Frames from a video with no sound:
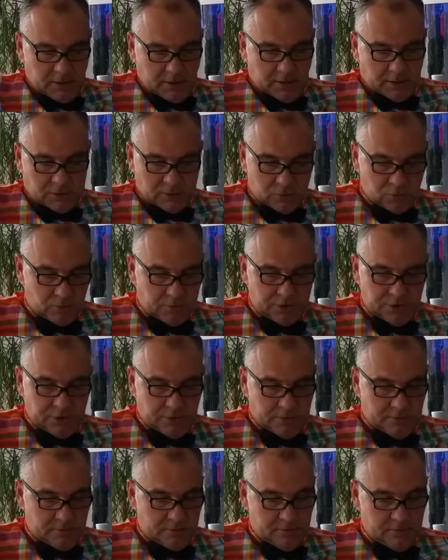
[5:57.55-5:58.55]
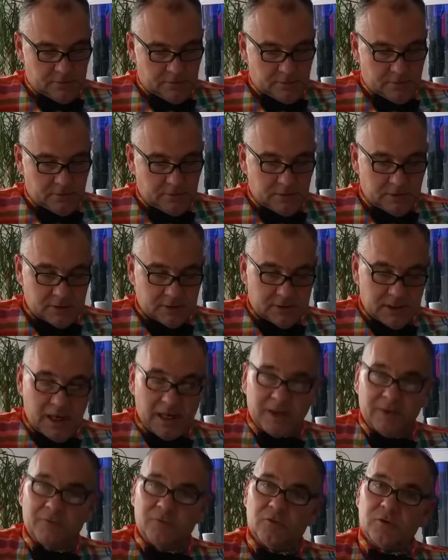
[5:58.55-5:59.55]
Atsushi, the
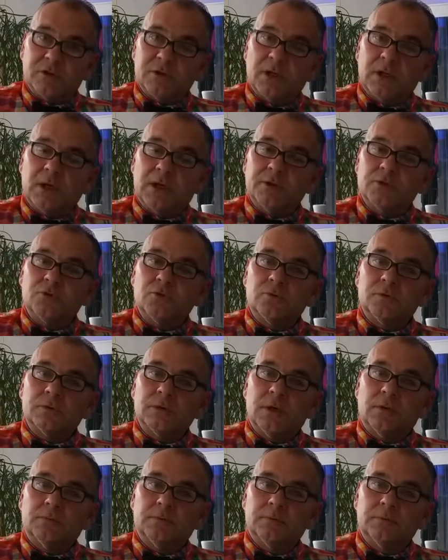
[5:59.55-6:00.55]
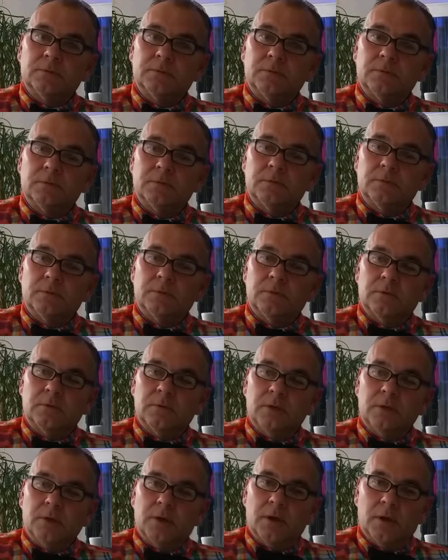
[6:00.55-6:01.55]
son of Yosaka Shunza.
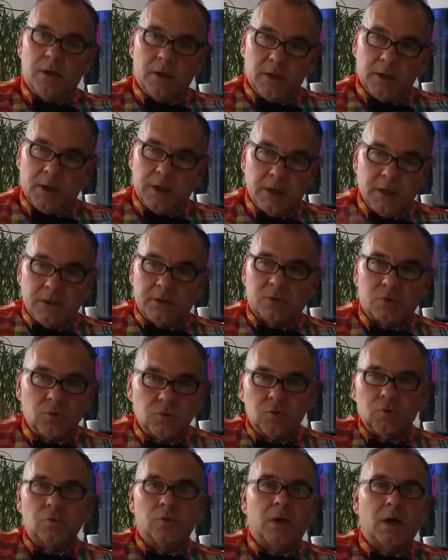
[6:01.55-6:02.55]
And he too